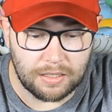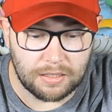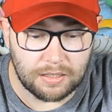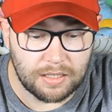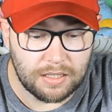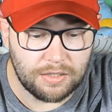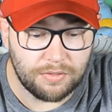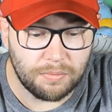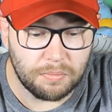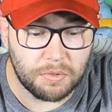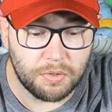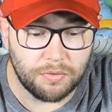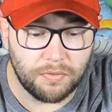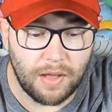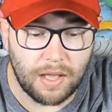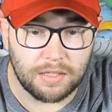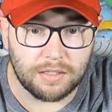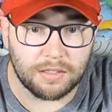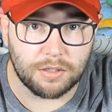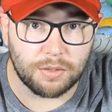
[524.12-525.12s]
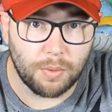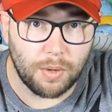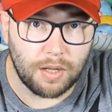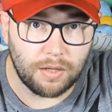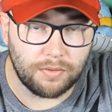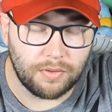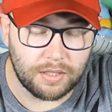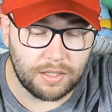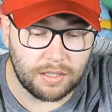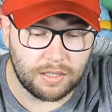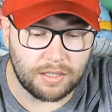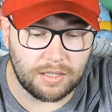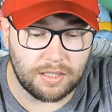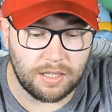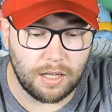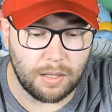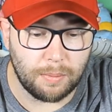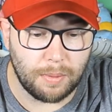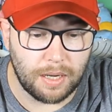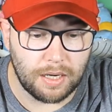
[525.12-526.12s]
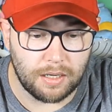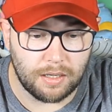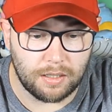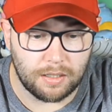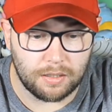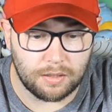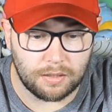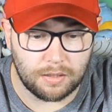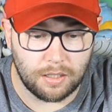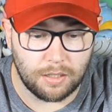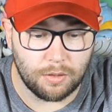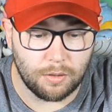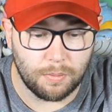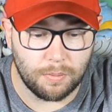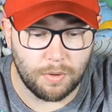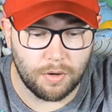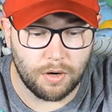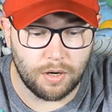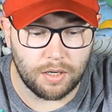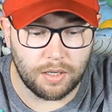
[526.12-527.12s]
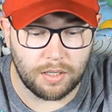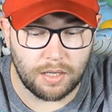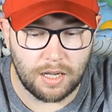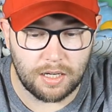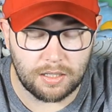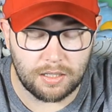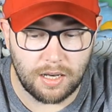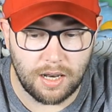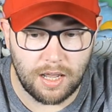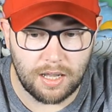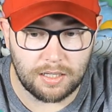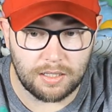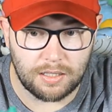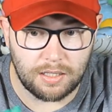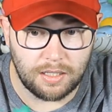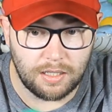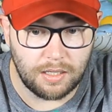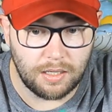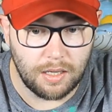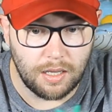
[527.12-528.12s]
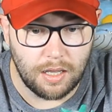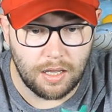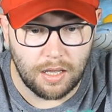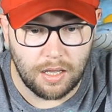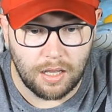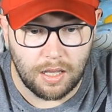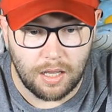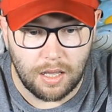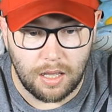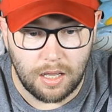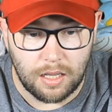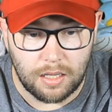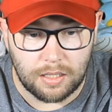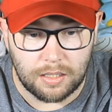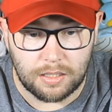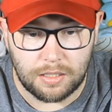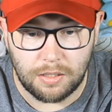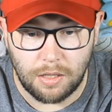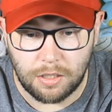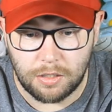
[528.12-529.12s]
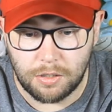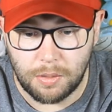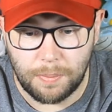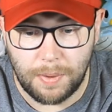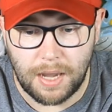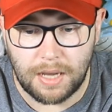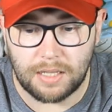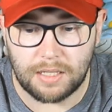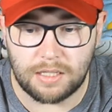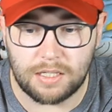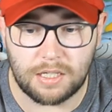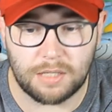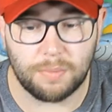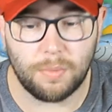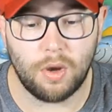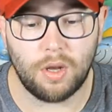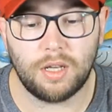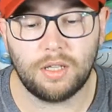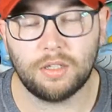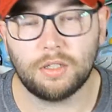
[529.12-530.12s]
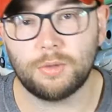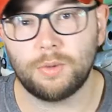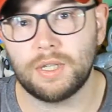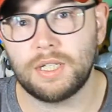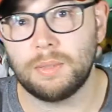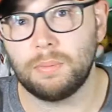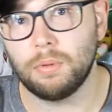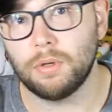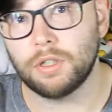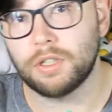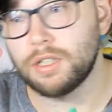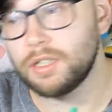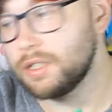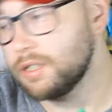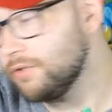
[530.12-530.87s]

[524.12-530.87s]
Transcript: This is from 2012, as you can tell by the number on next to the ST. It's not so bad. It's a small little squishy plush.